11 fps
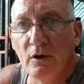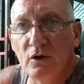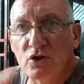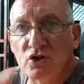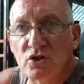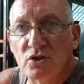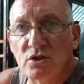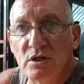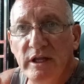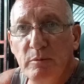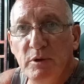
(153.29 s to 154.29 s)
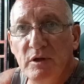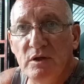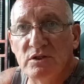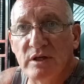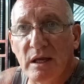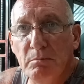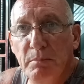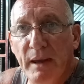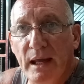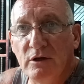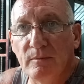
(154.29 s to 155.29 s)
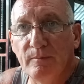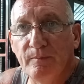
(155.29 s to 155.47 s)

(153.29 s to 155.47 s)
to sleep in the same bed.